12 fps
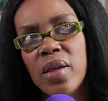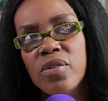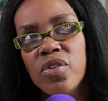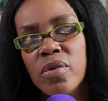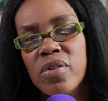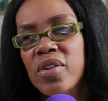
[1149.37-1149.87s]

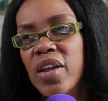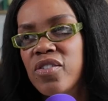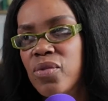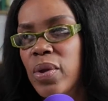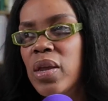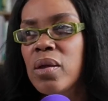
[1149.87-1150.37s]
So it's next
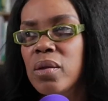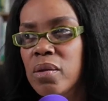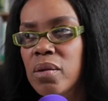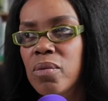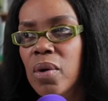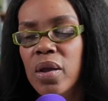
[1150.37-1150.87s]
week,
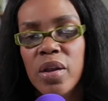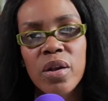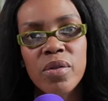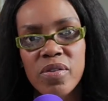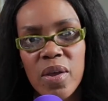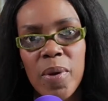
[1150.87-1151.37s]

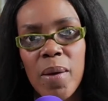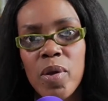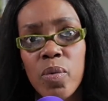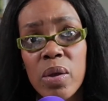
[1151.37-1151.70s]
this upcoming week,